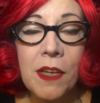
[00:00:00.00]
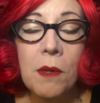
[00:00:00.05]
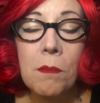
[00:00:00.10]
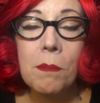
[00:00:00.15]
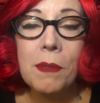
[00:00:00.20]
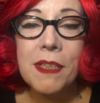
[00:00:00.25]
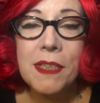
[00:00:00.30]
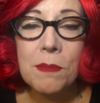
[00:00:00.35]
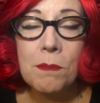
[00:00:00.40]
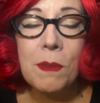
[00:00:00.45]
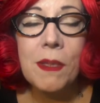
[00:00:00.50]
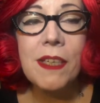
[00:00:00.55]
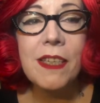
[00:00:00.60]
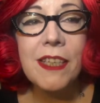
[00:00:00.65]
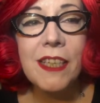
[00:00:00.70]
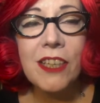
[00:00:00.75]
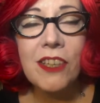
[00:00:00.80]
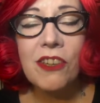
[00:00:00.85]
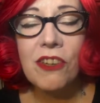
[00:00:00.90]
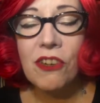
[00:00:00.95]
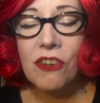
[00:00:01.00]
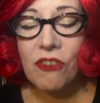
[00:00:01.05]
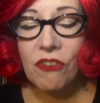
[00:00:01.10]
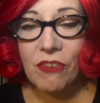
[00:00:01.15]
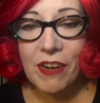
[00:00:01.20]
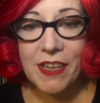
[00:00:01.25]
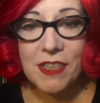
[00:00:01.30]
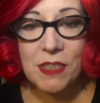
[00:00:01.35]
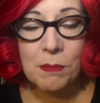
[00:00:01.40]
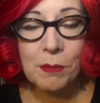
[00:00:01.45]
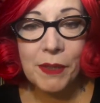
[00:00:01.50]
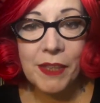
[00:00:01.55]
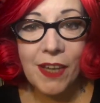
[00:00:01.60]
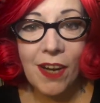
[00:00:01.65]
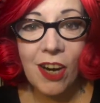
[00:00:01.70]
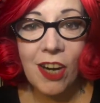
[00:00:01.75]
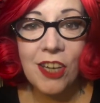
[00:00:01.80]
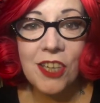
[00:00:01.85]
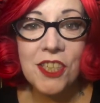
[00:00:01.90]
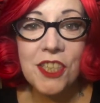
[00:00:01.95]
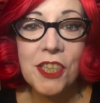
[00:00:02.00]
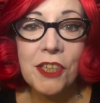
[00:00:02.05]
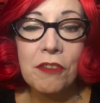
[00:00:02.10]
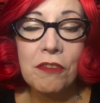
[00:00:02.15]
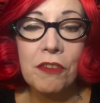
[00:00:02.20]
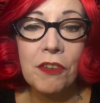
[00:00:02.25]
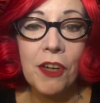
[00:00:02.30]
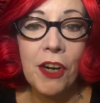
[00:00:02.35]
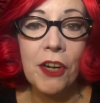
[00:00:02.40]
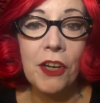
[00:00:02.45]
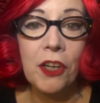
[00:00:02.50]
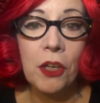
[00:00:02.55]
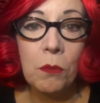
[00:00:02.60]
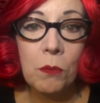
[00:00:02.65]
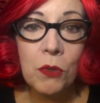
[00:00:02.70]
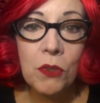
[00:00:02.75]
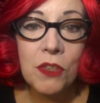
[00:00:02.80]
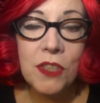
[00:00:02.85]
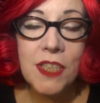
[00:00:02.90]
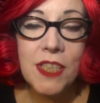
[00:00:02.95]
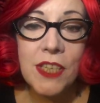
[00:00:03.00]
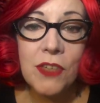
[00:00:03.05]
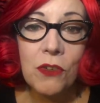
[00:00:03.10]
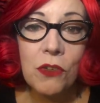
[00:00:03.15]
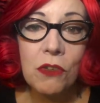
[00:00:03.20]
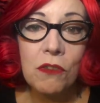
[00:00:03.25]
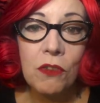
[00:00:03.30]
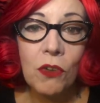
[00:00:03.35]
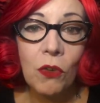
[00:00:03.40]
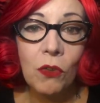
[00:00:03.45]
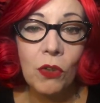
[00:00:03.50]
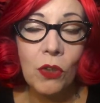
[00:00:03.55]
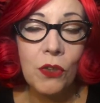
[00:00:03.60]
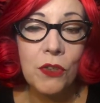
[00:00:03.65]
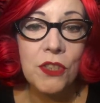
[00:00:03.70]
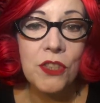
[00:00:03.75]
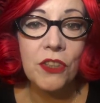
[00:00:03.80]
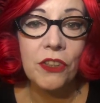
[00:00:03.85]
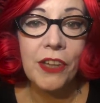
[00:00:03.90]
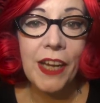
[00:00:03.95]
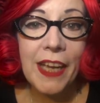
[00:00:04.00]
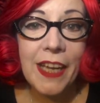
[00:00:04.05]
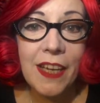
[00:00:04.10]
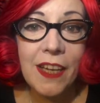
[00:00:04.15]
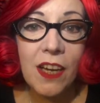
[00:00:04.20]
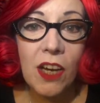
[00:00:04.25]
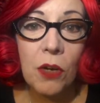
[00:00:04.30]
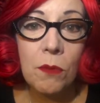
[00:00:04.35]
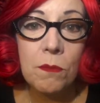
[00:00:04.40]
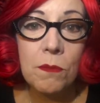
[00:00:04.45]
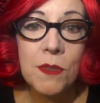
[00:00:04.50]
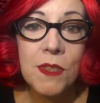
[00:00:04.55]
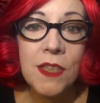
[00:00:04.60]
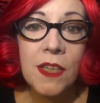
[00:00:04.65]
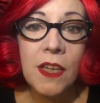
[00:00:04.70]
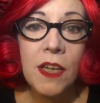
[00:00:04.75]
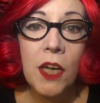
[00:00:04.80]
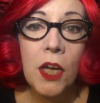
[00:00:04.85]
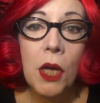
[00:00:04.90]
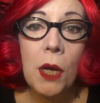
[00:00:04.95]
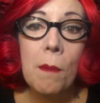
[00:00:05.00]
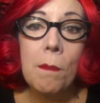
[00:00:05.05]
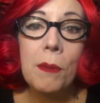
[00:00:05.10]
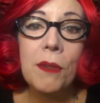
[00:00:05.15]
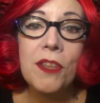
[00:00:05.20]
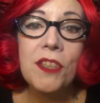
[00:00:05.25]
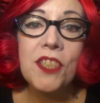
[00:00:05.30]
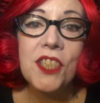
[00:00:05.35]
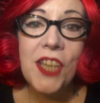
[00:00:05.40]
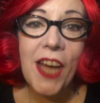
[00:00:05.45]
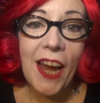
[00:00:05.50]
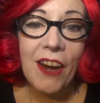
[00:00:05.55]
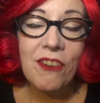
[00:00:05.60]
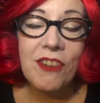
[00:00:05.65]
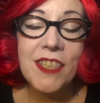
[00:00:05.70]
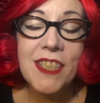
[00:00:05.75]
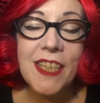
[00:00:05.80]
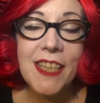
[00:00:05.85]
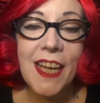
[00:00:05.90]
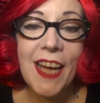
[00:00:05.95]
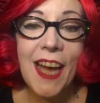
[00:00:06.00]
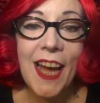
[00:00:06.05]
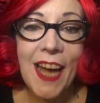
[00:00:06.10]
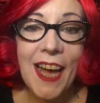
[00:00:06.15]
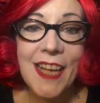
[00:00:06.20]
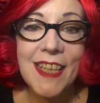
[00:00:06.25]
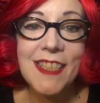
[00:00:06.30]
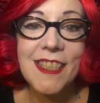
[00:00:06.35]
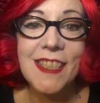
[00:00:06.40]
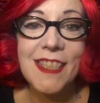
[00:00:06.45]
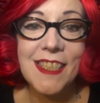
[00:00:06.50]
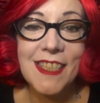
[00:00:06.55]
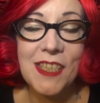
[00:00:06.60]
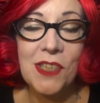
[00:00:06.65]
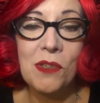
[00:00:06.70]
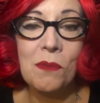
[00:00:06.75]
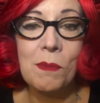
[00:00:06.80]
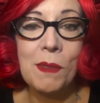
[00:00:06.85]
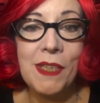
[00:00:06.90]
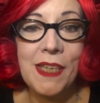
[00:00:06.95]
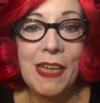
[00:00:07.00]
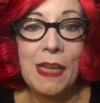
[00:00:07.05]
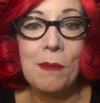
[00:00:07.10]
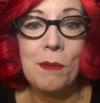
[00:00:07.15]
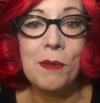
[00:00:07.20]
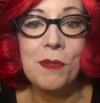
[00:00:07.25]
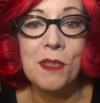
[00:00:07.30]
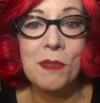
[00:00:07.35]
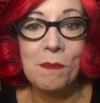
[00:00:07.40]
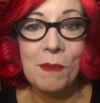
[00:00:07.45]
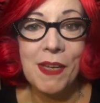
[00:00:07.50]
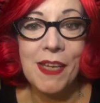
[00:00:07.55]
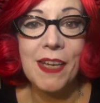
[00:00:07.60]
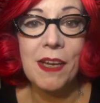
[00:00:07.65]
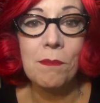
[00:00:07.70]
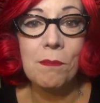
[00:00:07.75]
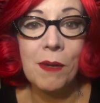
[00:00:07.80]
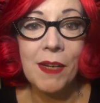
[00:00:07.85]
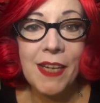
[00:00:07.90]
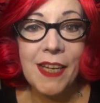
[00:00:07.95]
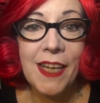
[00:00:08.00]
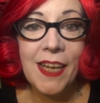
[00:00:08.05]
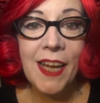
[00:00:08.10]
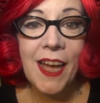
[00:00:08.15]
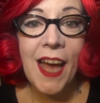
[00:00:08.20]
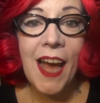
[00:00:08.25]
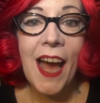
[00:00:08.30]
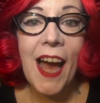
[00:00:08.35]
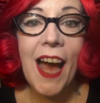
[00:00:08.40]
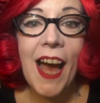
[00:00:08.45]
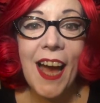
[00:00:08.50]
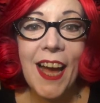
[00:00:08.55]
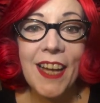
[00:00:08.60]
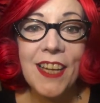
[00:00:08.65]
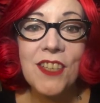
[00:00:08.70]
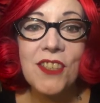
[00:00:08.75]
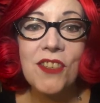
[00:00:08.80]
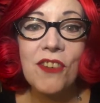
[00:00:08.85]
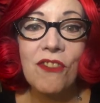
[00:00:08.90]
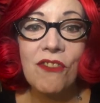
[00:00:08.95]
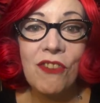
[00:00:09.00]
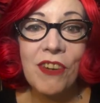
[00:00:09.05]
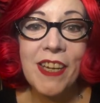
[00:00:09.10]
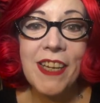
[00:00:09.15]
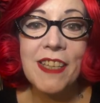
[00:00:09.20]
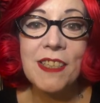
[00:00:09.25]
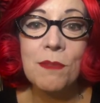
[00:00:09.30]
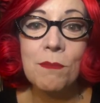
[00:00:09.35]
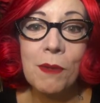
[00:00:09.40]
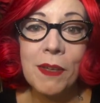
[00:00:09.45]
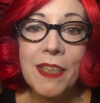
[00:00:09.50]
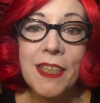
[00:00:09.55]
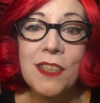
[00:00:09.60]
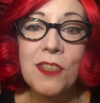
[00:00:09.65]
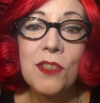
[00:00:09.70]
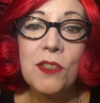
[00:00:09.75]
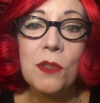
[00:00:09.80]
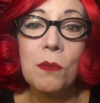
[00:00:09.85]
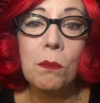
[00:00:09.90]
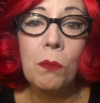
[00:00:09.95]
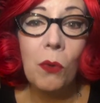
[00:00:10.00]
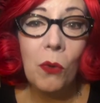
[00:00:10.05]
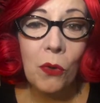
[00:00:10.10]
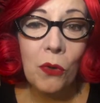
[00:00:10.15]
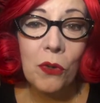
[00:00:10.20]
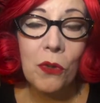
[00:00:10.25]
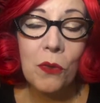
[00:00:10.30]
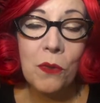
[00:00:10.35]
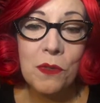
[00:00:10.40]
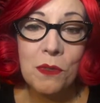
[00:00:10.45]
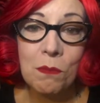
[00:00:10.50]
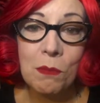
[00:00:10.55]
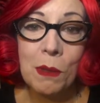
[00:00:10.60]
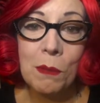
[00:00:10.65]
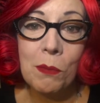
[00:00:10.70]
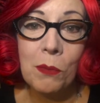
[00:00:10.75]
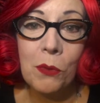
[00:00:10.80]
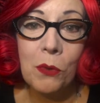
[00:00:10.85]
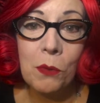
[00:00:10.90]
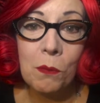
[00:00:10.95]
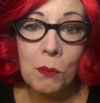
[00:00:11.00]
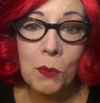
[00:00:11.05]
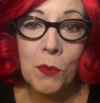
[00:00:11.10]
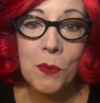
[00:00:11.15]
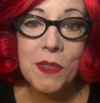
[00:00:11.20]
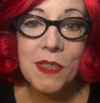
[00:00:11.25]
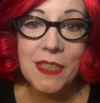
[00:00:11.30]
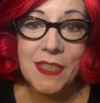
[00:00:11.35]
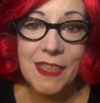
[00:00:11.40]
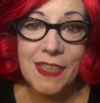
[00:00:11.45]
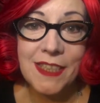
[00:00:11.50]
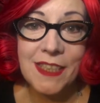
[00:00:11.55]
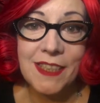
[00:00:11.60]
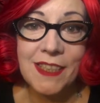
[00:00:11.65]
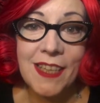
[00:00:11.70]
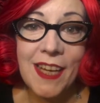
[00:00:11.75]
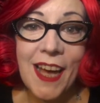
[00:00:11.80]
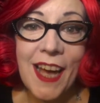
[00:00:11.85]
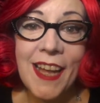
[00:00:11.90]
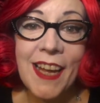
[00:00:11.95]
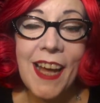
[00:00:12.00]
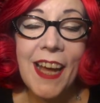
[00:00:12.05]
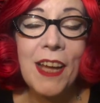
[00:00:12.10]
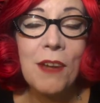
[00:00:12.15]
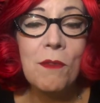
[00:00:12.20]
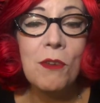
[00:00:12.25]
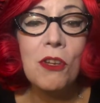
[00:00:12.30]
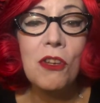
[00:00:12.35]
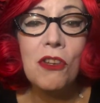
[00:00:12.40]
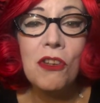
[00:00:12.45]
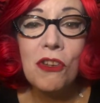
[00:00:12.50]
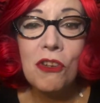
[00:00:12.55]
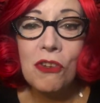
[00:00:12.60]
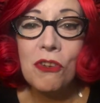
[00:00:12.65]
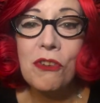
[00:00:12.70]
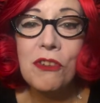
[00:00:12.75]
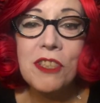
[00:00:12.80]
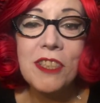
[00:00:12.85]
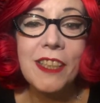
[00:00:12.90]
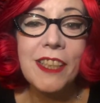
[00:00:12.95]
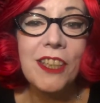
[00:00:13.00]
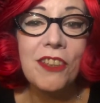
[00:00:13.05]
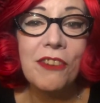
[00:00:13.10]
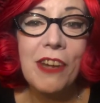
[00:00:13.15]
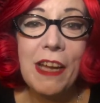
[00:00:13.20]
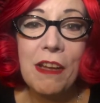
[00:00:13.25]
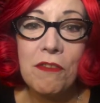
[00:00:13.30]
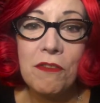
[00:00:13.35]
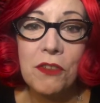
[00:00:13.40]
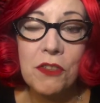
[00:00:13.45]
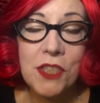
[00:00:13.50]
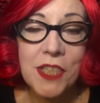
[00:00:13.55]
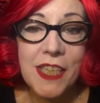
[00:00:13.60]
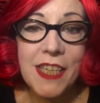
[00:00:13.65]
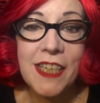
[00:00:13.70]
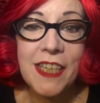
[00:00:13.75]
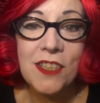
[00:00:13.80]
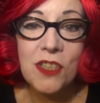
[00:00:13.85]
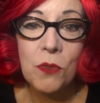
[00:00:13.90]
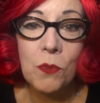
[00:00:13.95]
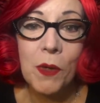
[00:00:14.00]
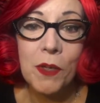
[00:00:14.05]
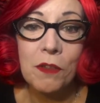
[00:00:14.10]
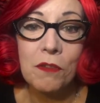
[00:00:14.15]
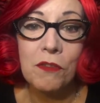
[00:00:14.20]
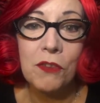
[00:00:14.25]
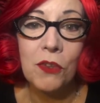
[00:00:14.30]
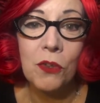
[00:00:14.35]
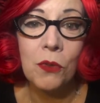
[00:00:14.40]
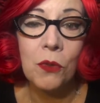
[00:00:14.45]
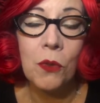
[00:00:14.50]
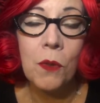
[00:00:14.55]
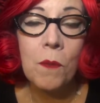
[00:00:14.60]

But it's been an incredibly hard year for our community who have all lost their incomes, but the charity has still been able to make money and raise money to support those people who most need it. And I am hugely grateful to each one of you.